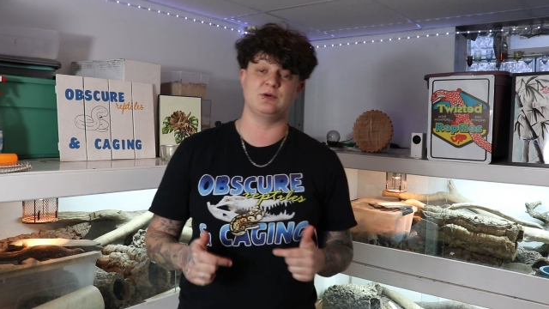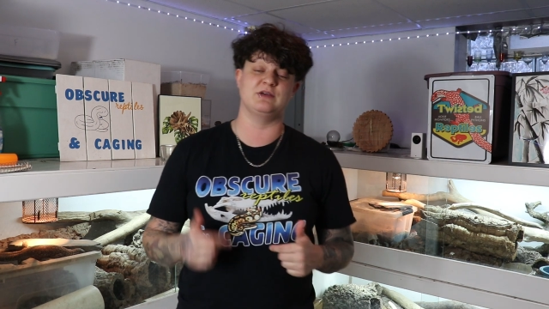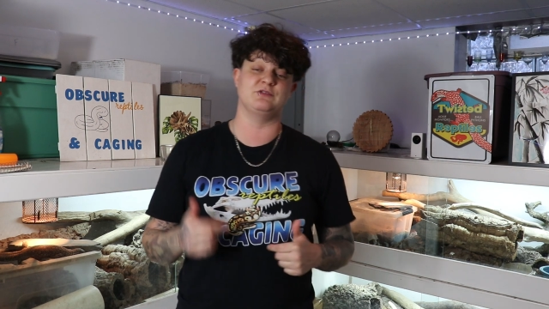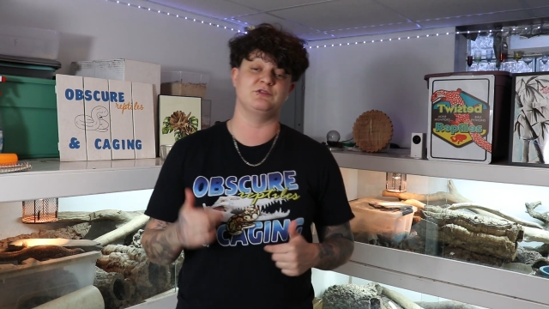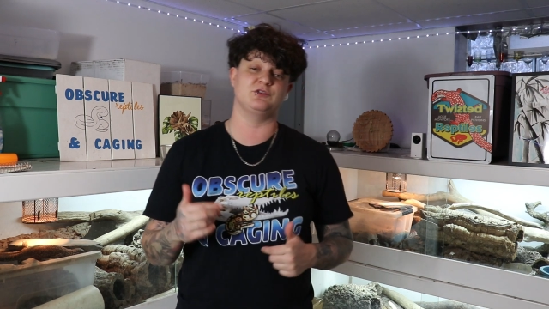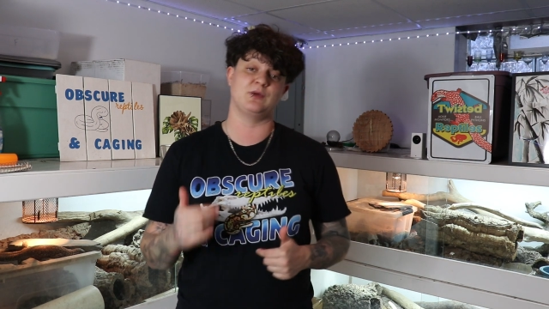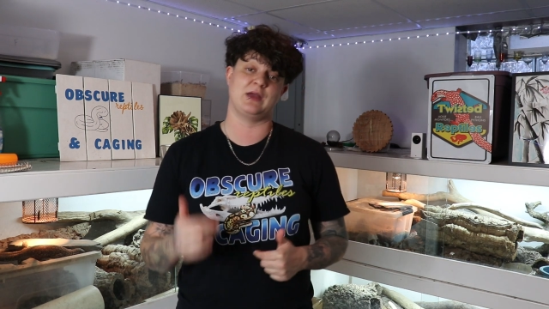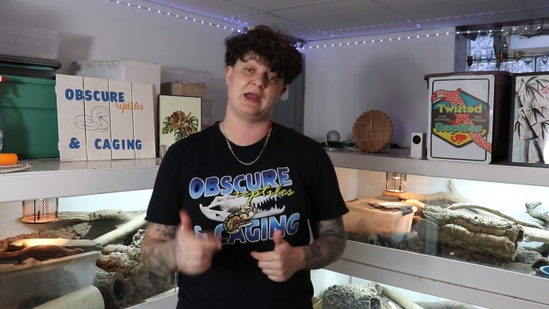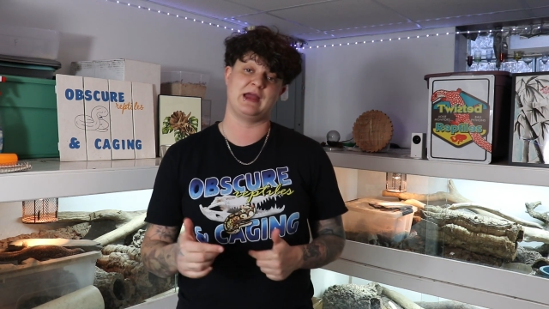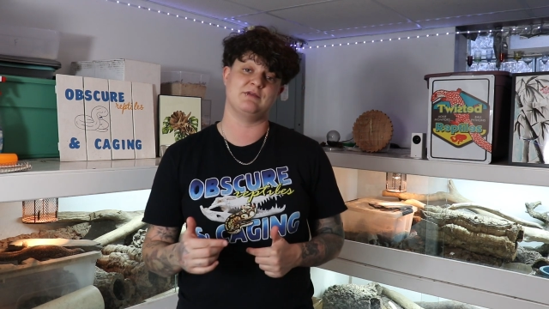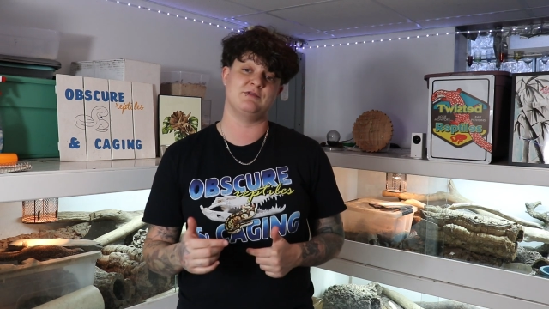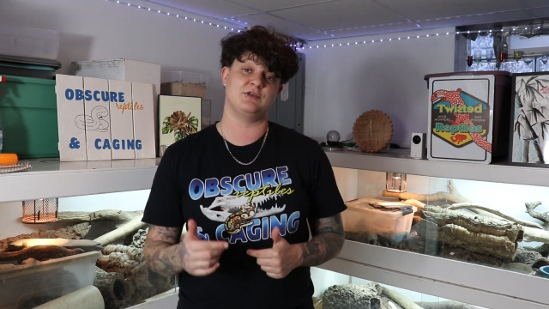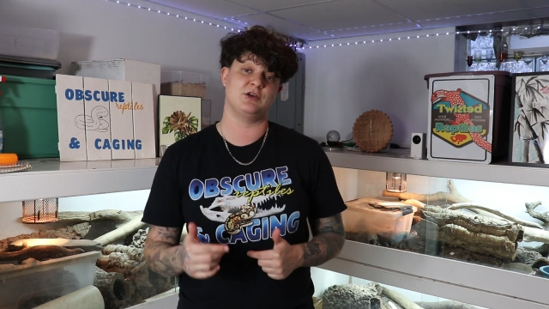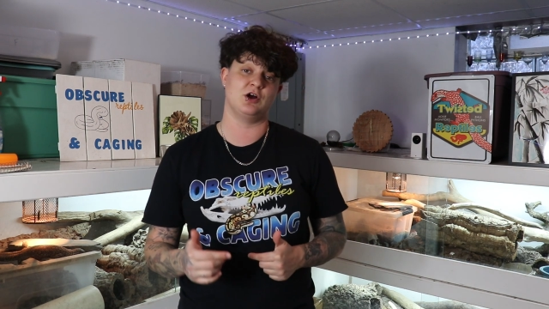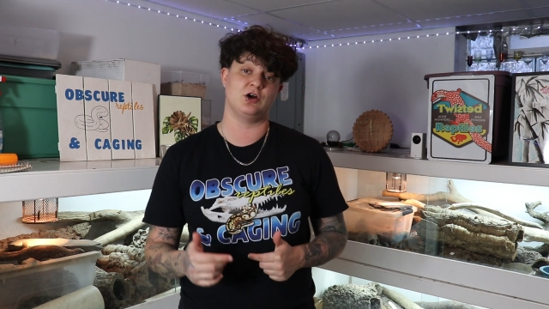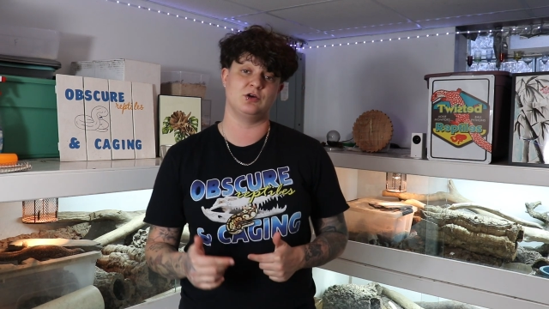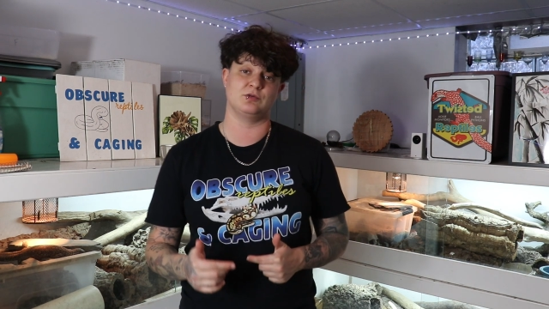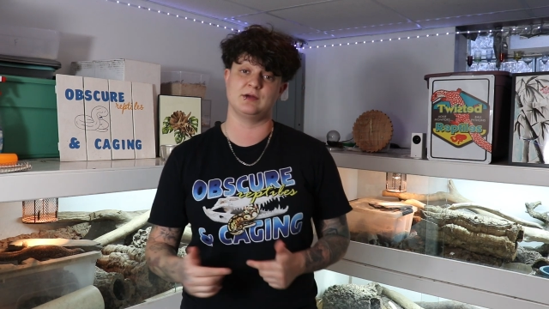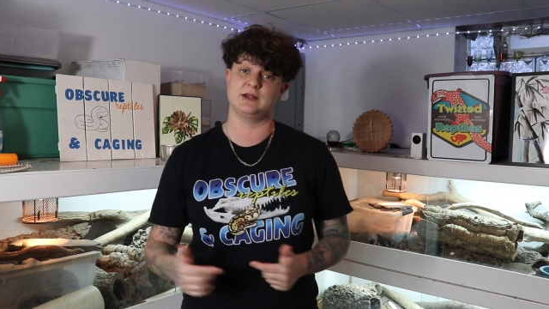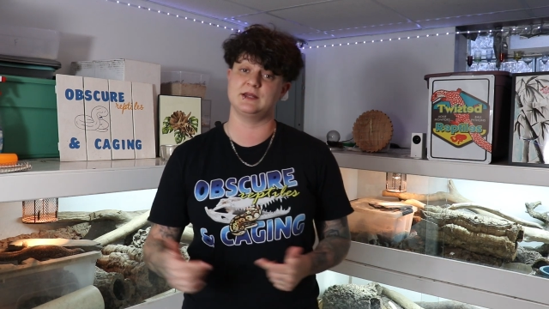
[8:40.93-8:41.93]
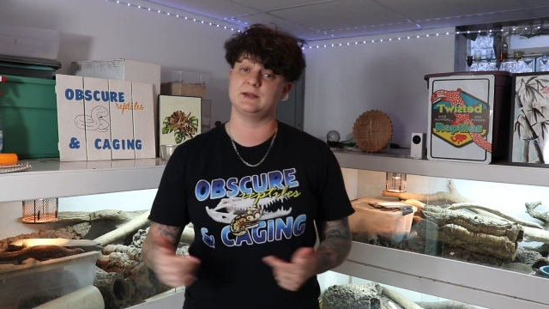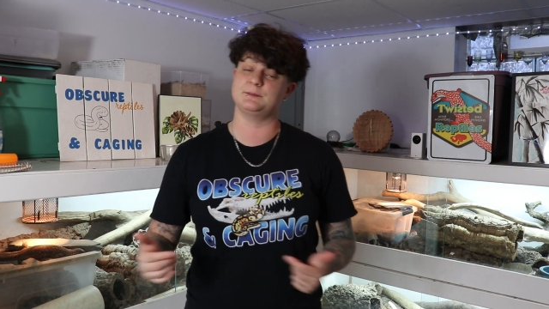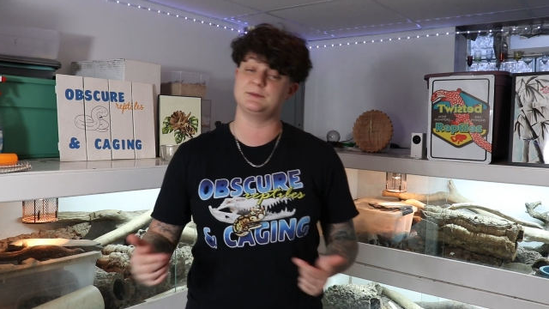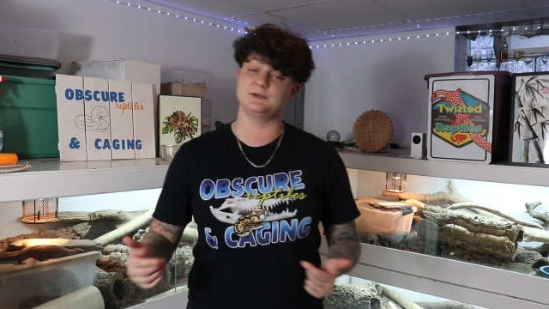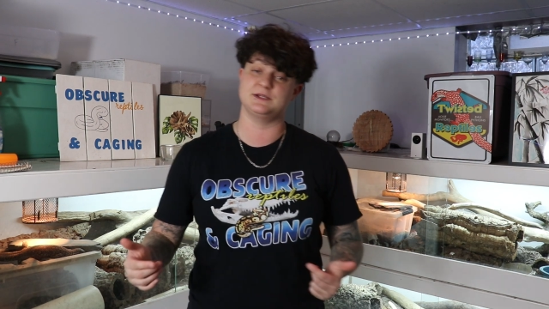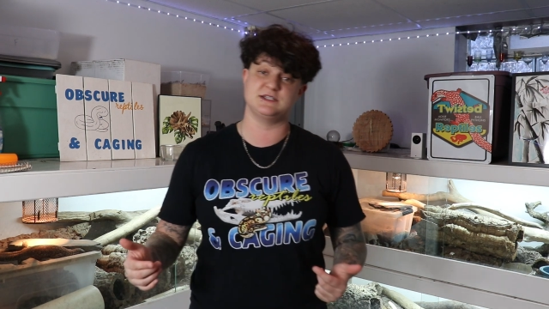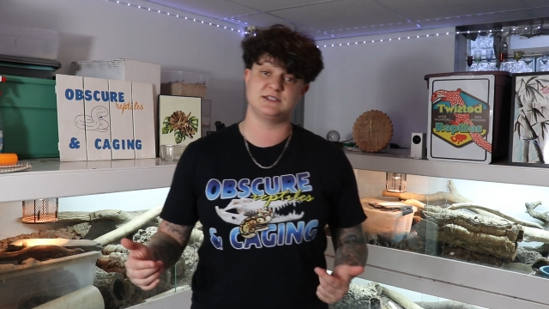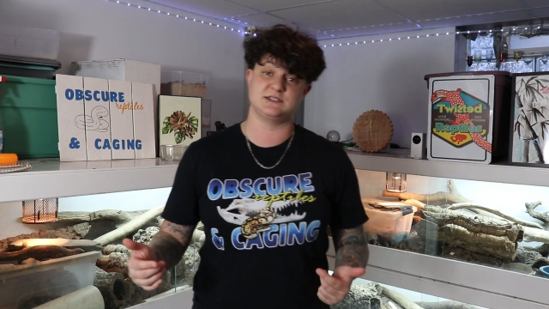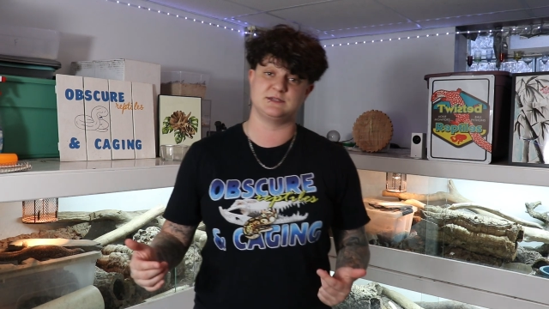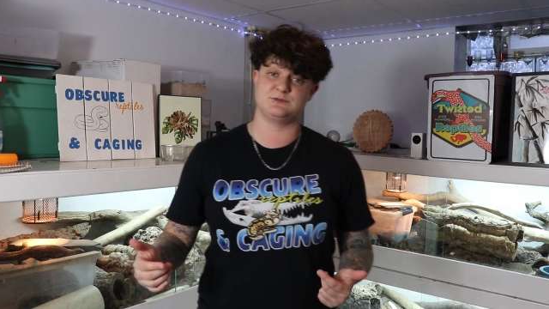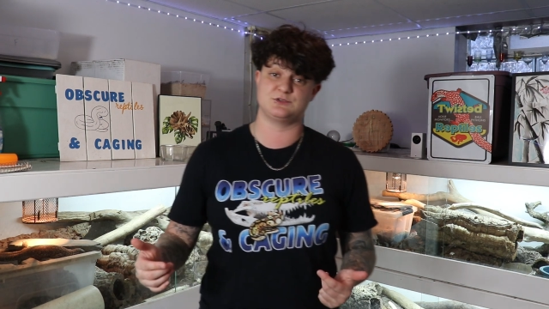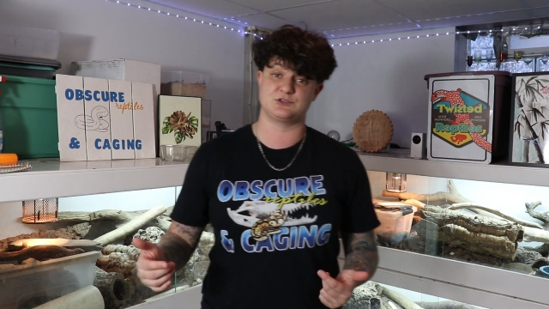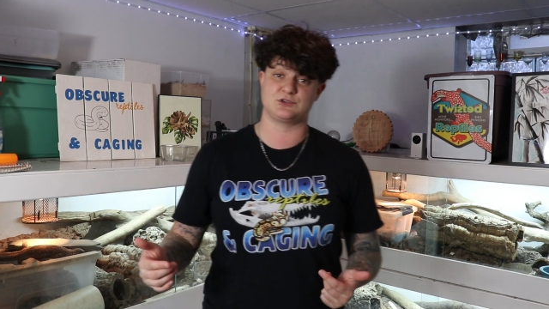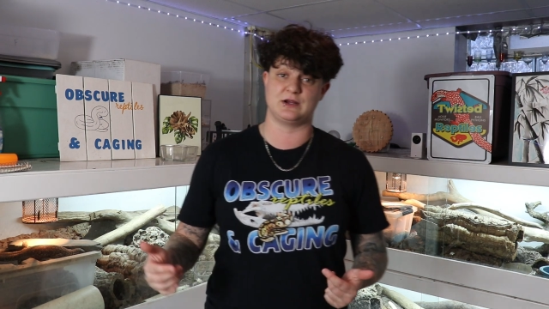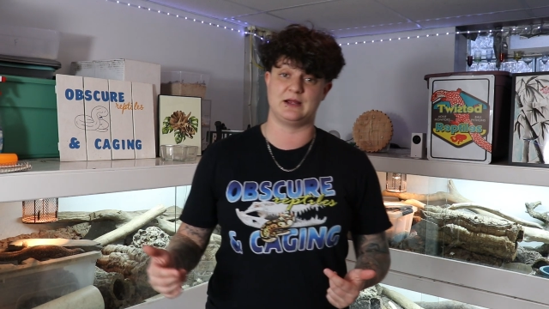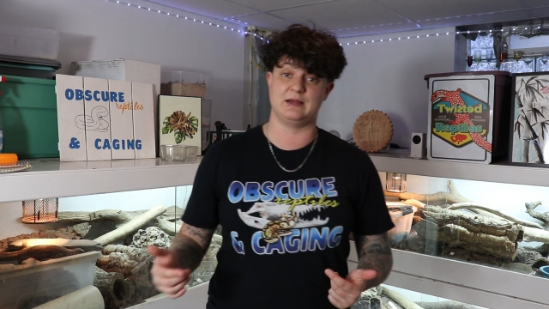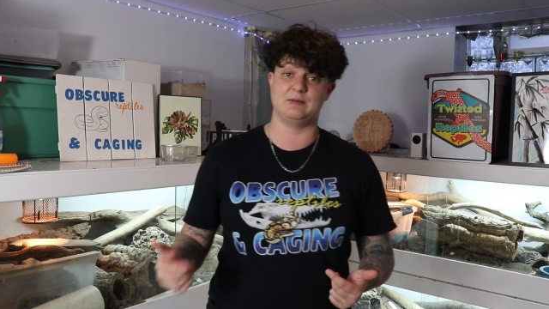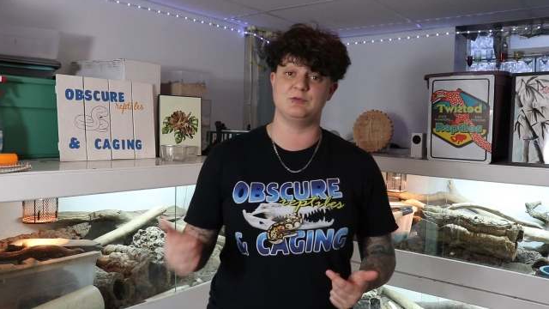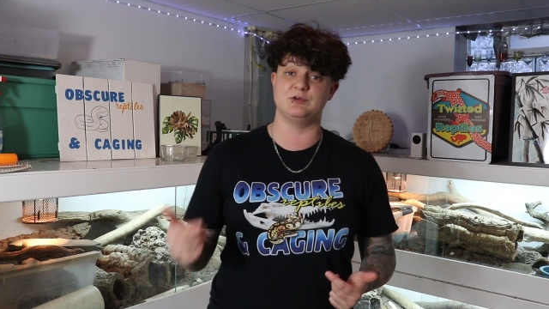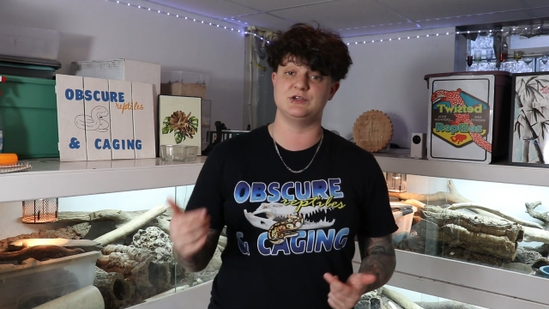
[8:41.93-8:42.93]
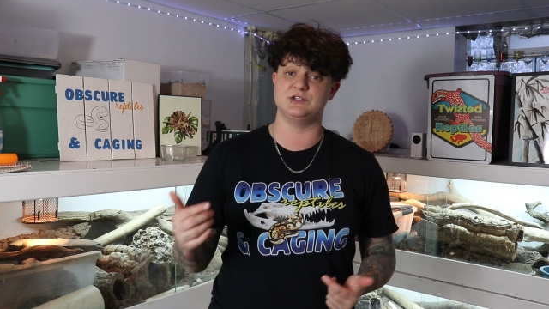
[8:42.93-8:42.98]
If you haven't already, please subscribe.